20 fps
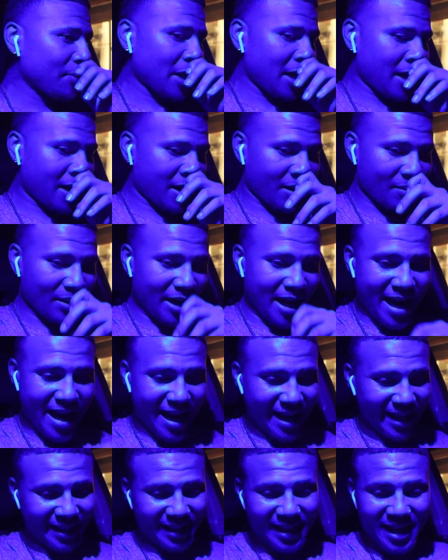
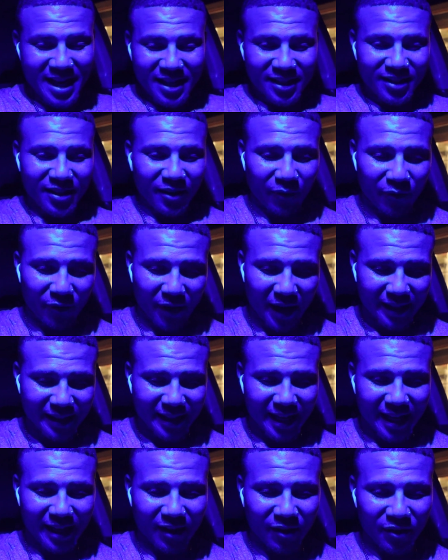And the fact
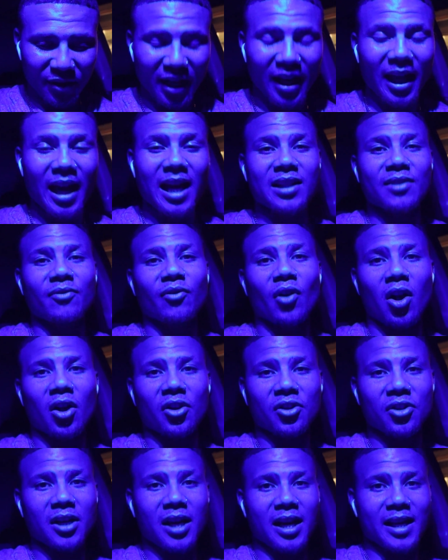that on the last
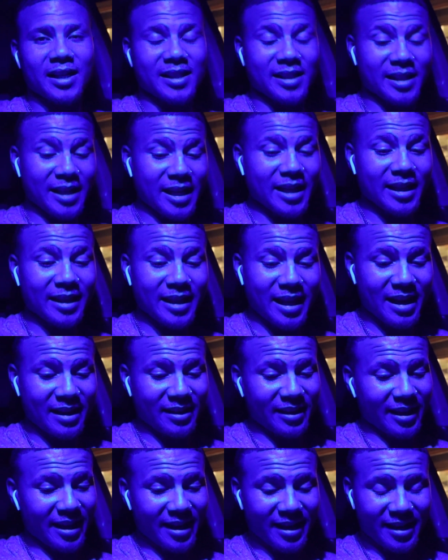vlog, you guys seeing
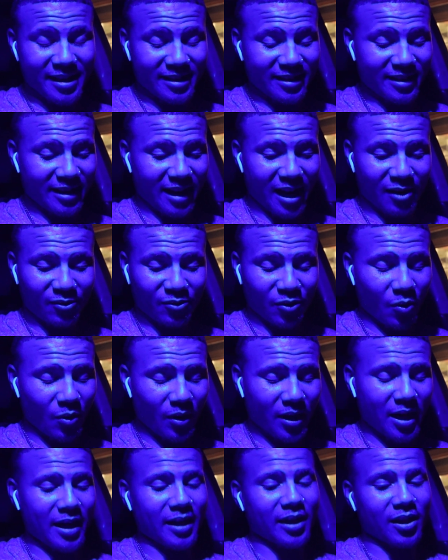that I don't know
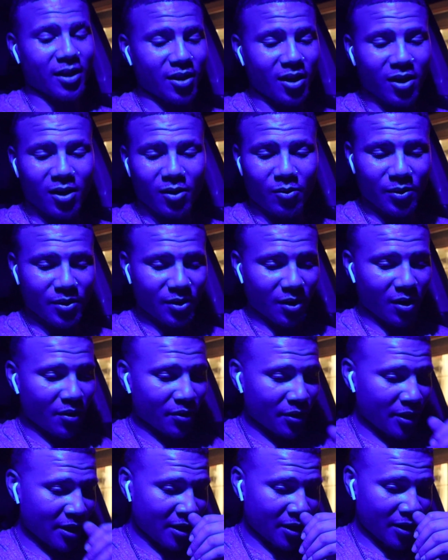what kind of gunk was
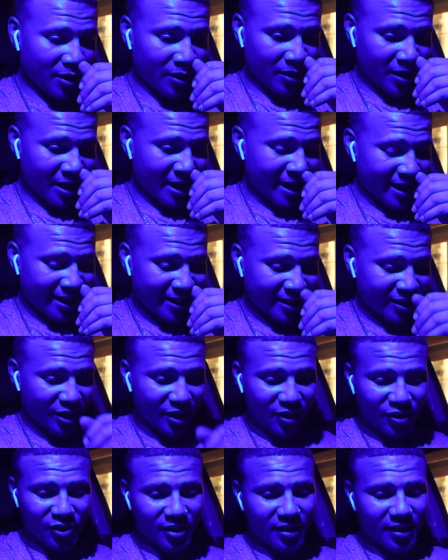on there, and
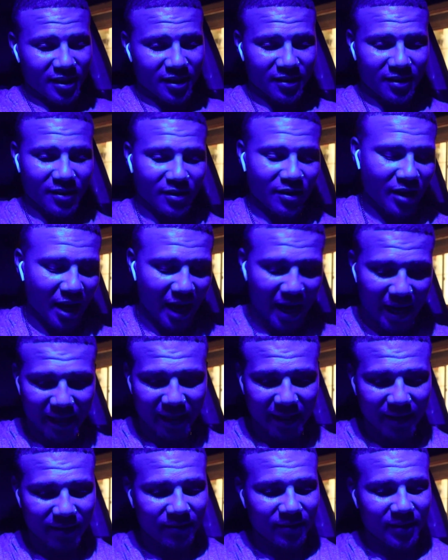they just had
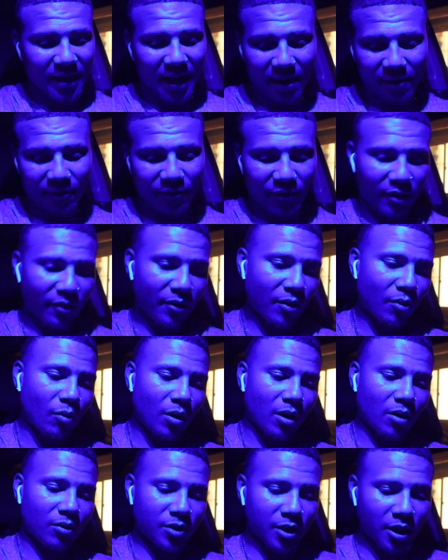it not very
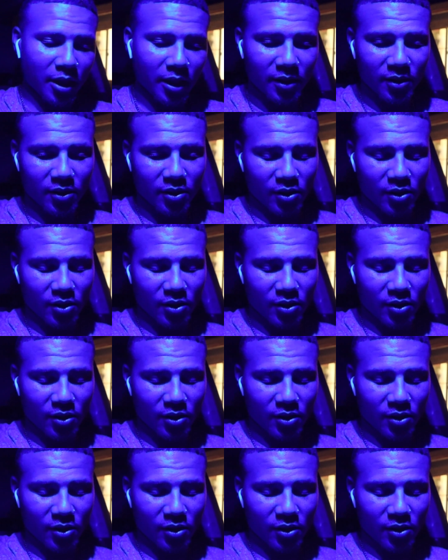well done.